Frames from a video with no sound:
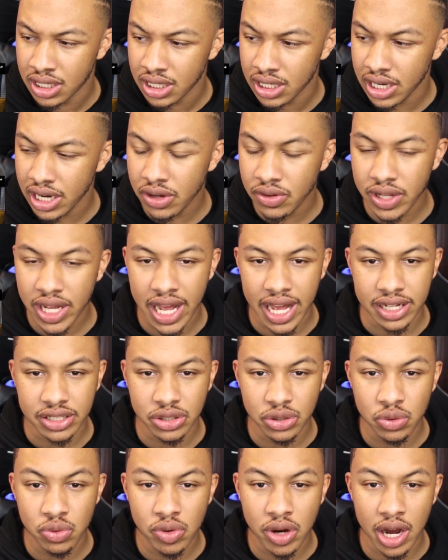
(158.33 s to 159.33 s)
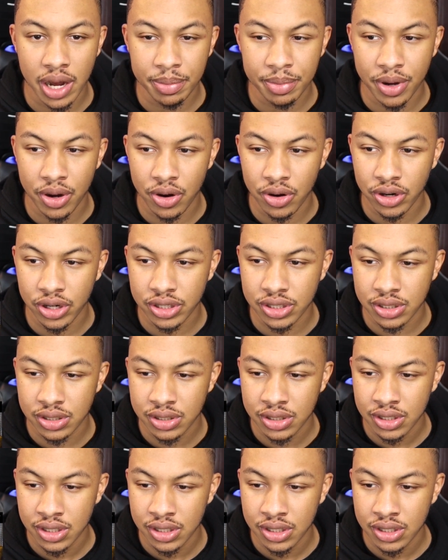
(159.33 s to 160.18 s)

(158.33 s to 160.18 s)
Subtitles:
They only had two cop cars.